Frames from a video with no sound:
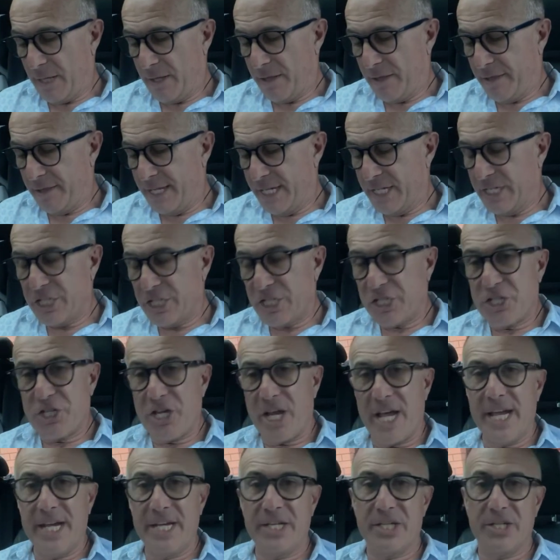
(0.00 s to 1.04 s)
Things
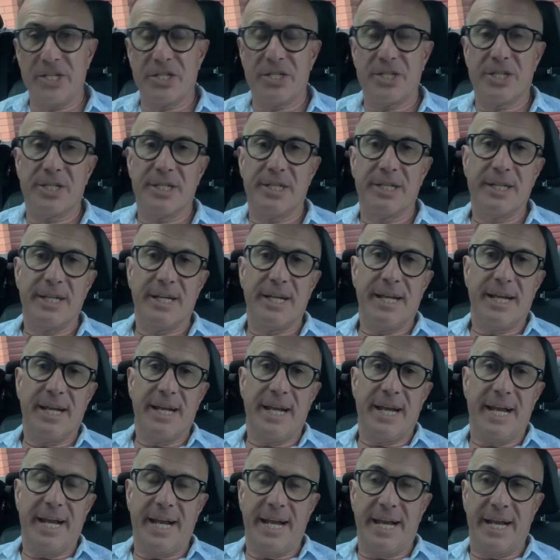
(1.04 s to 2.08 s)
change,
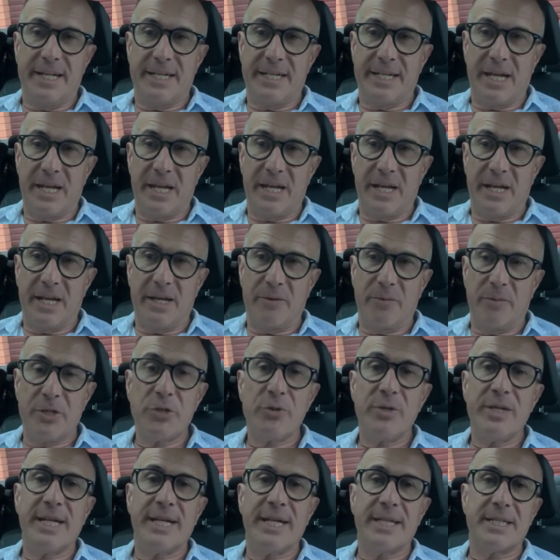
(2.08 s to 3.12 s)
and we
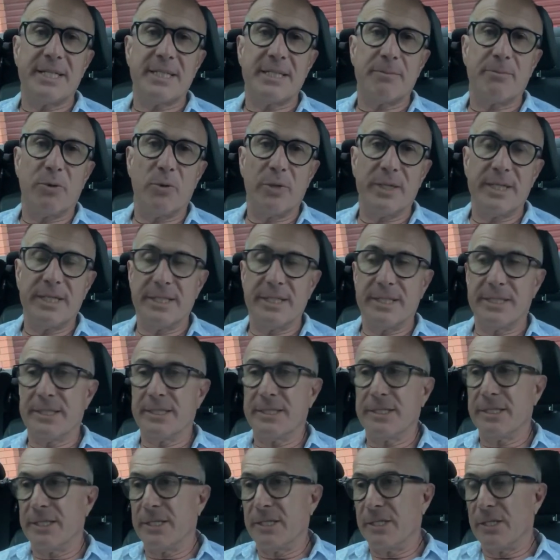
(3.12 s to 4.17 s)
shouldn't get disappointed
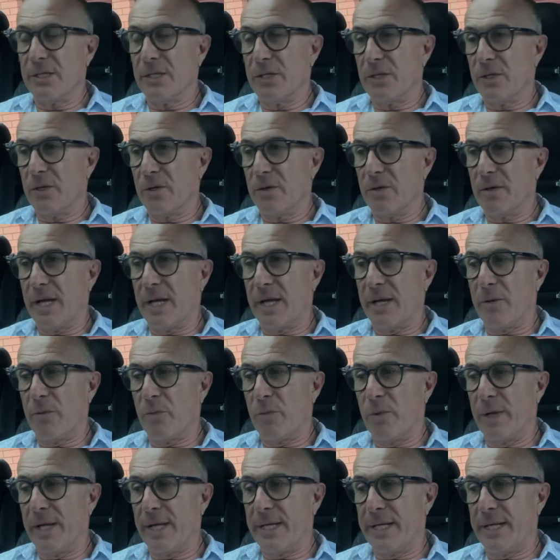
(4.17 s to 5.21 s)

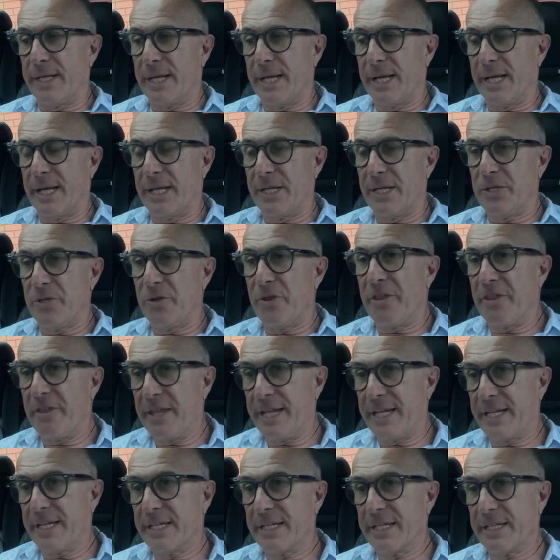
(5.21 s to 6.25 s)
when you
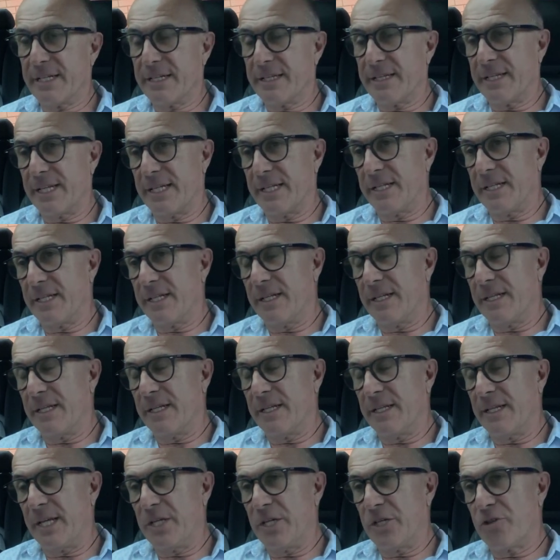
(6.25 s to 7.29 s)
think
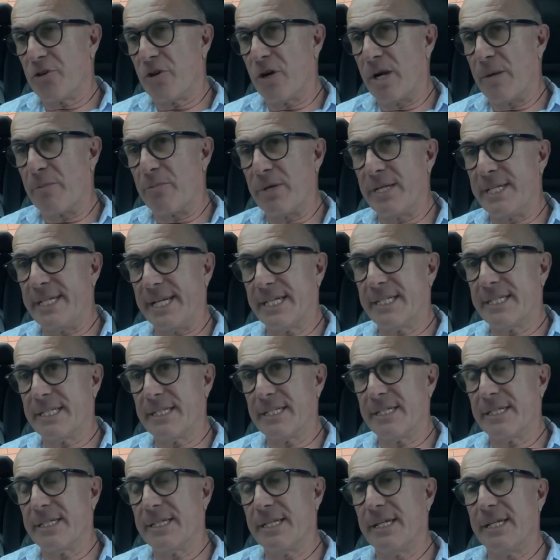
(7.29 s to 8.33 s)
that you try and predict
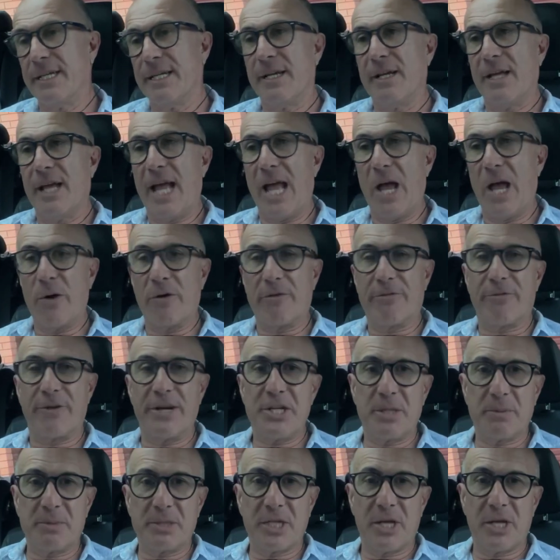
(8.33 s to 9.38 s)
how a
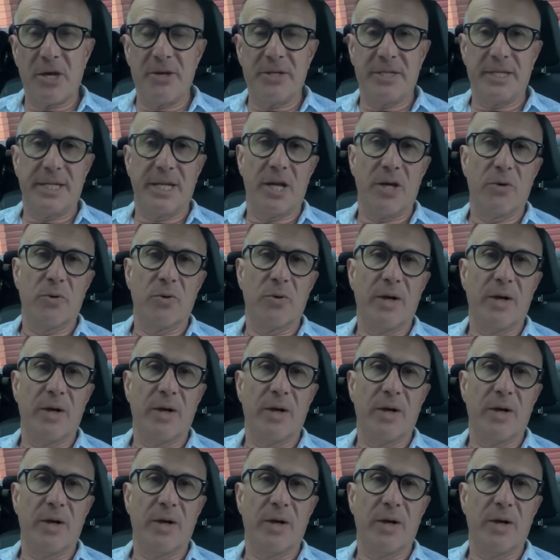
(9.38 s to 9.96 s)
friendship's going to go, or